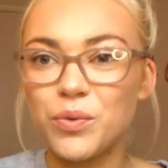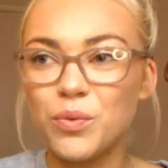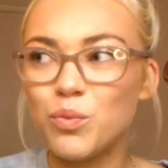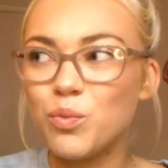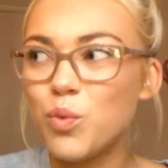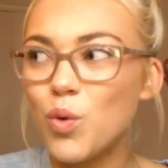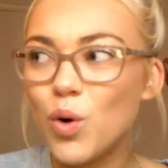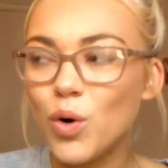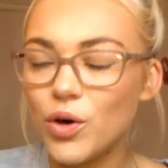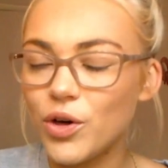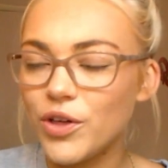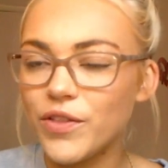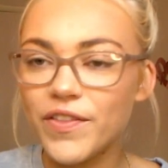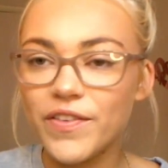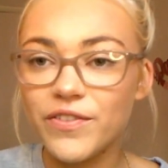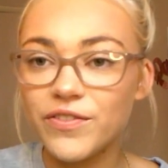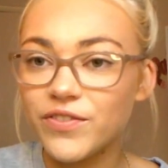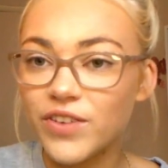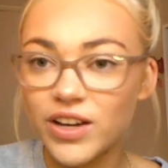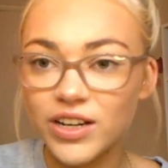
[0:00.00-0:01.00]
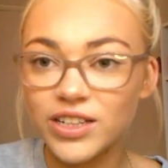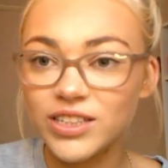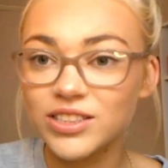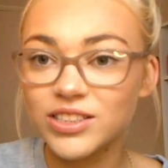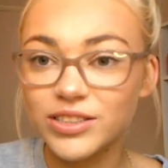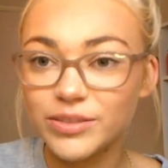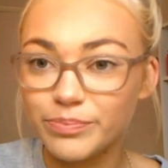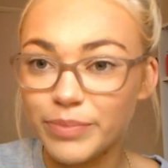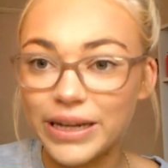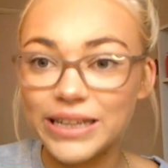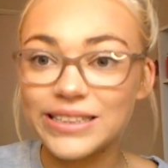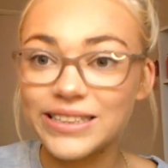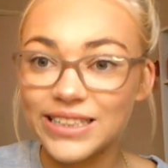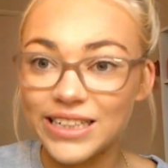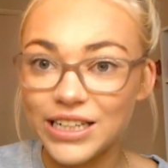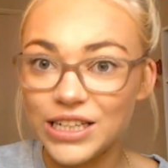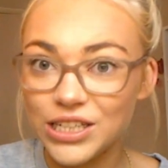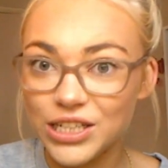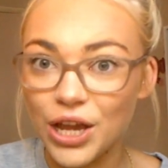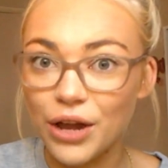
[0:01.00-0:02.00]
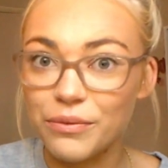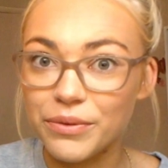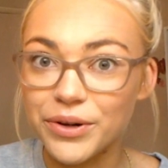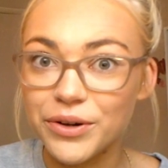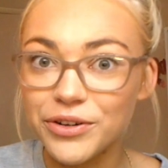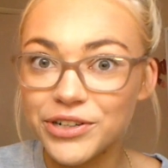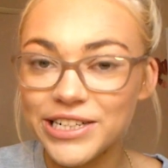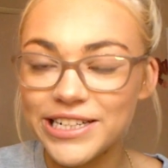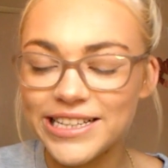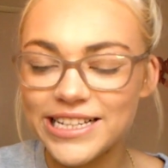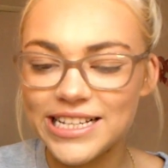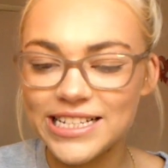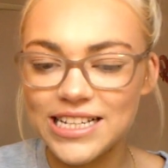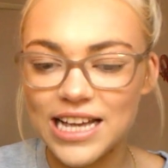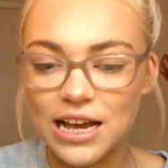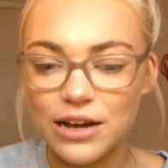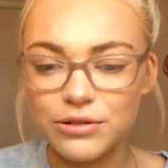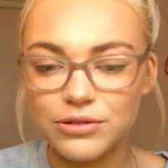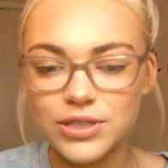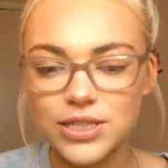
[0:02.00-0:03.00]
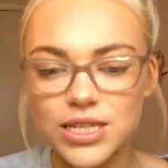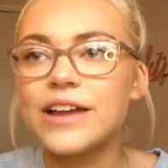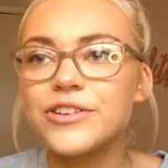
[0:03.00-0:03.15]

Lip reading: what the fuck is basically going on in this house.